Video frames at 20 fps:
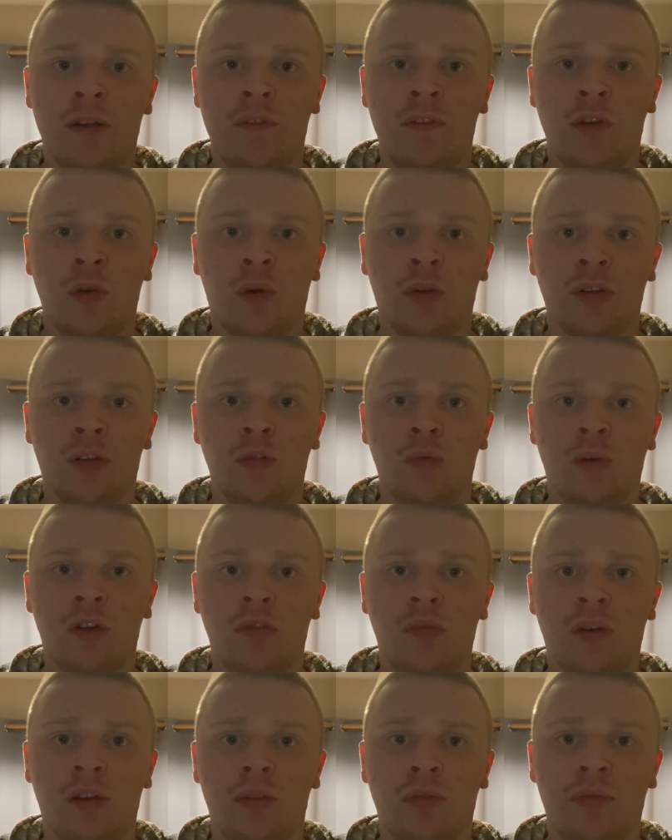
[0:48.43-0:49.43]
review on the
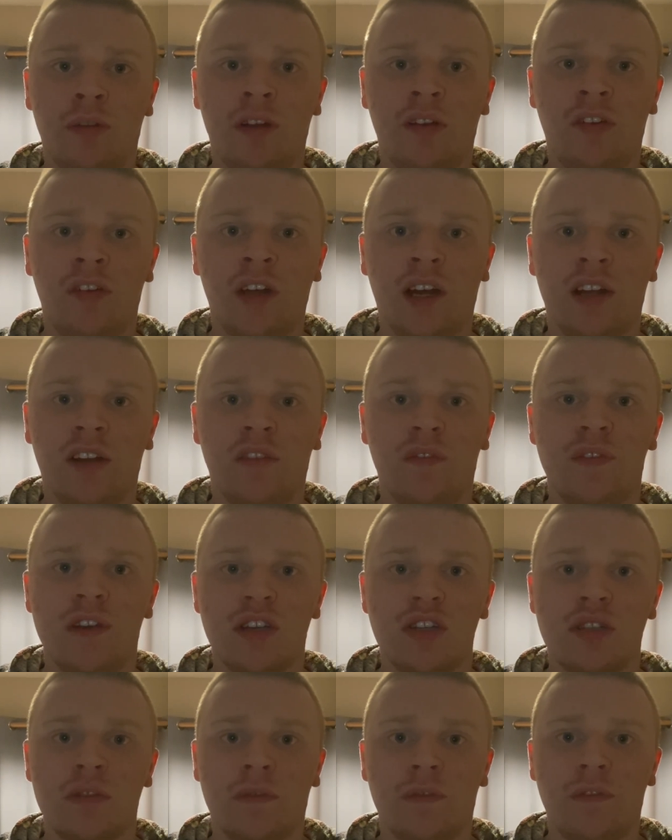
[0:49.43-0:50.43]
2023 science
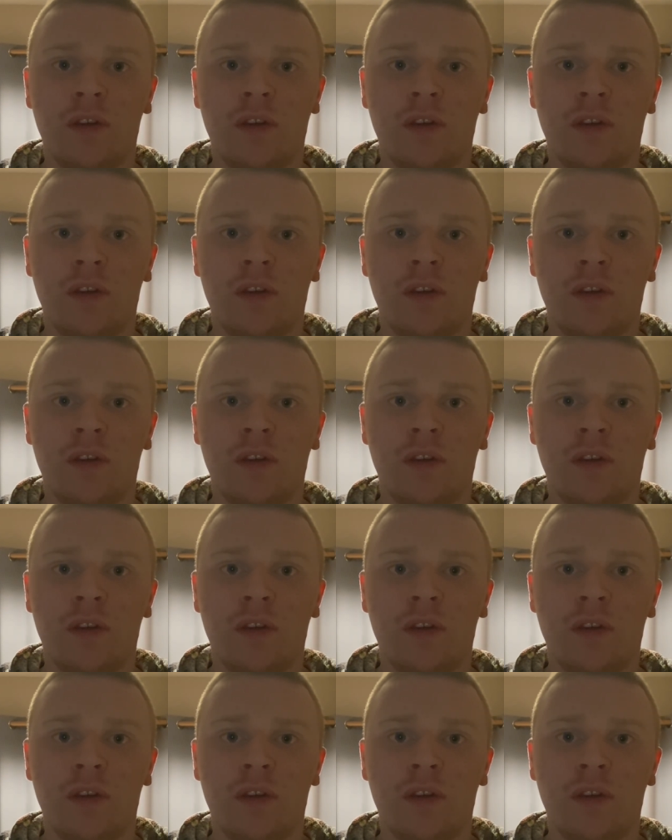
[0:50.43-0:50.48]
fiction